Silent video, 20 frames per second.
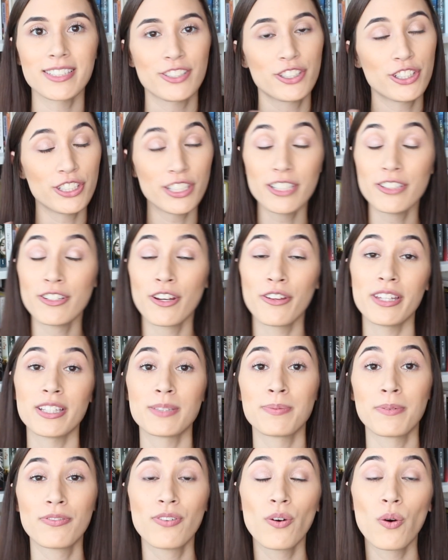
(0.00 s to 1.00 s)
She didn't know
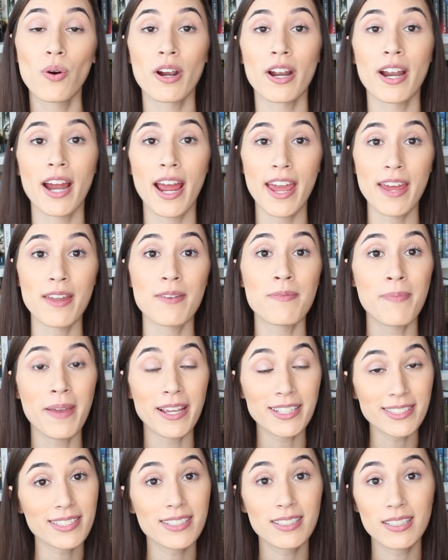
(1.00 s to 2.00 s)
this before, and
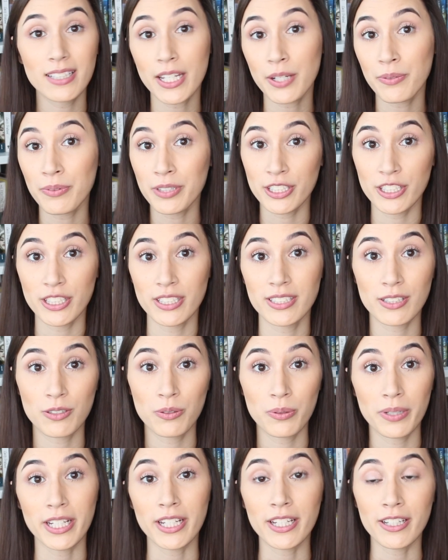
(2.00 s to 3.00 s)
basically when she's a
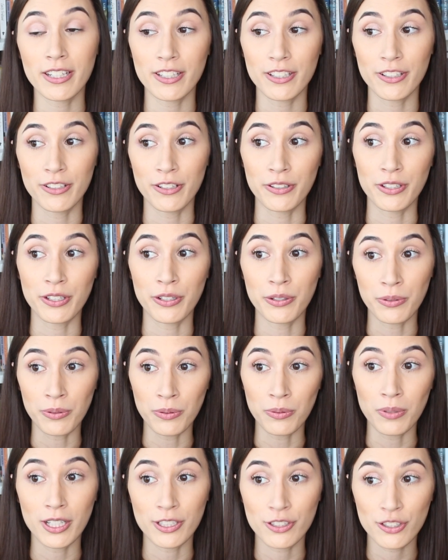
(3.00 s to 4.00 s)
queen,
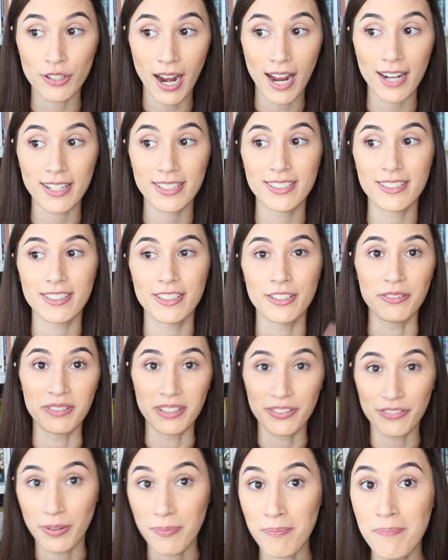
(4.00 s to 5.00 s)
you attract,
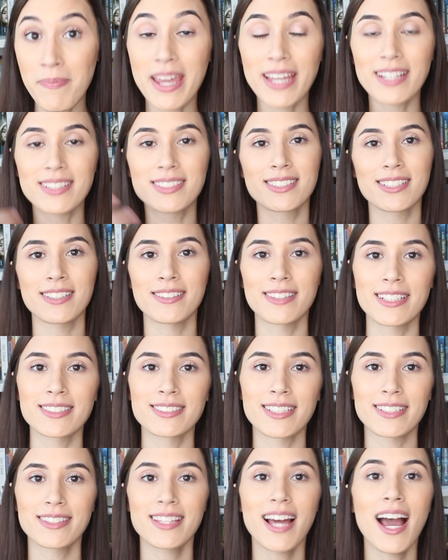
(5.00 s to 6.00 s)
different mates and
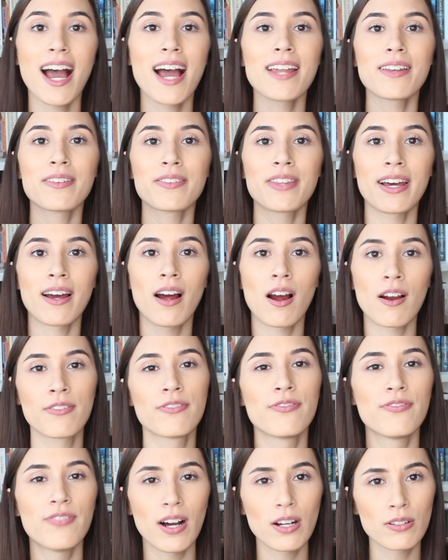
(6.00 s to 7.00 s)
things like that are
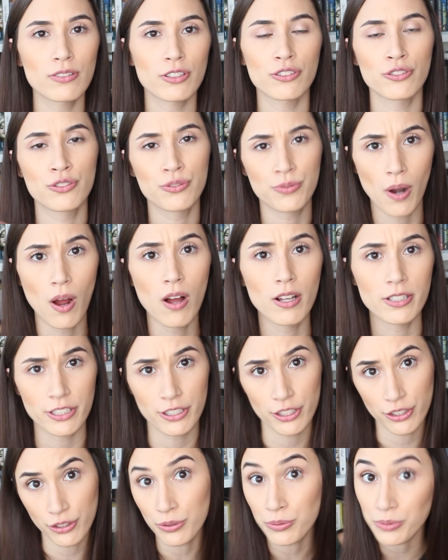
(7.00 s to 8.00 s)
felt drawn
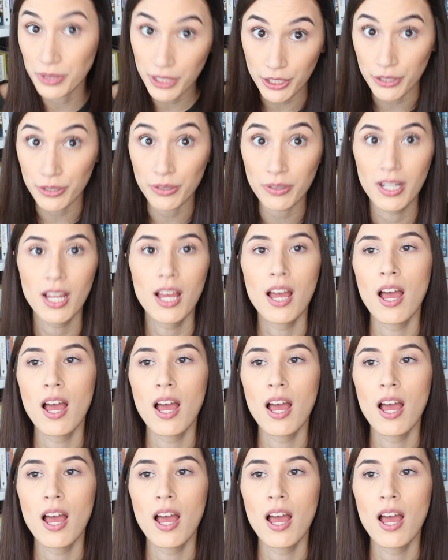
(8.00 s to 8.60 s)
to you.